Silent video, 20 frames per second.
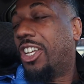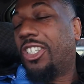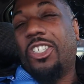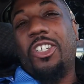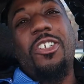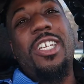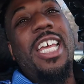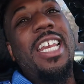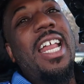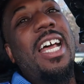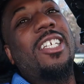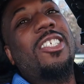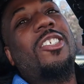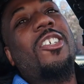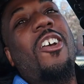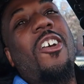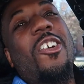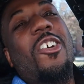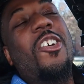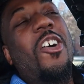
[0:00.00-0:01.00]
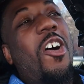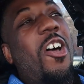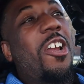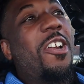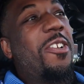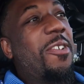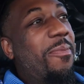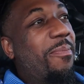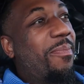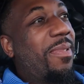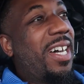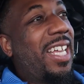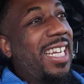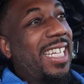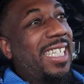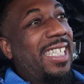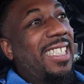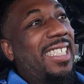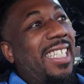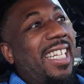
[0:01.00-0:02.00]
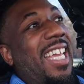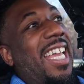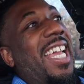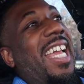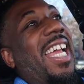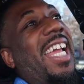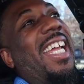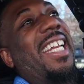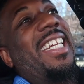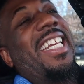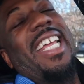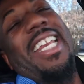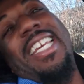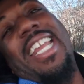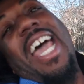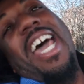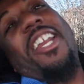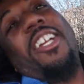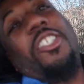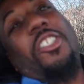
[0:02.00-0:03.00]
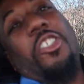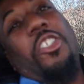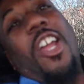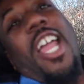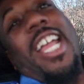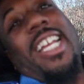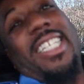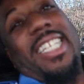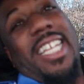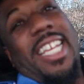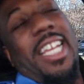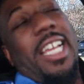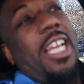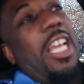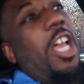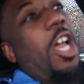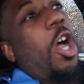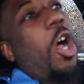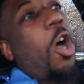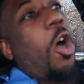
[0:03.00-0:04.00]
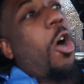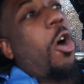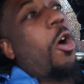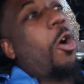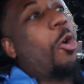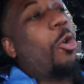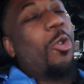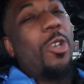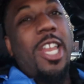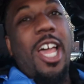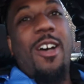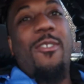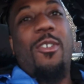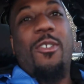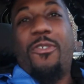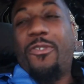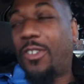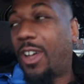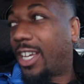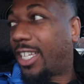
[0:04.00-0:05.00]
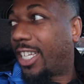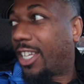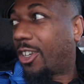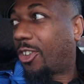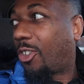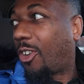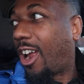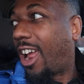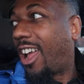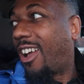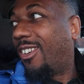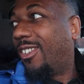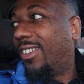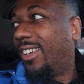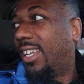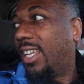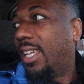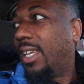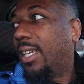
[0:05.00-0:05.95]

So then I start calling them bullies. And then that attracted a whole nother fucking crowd.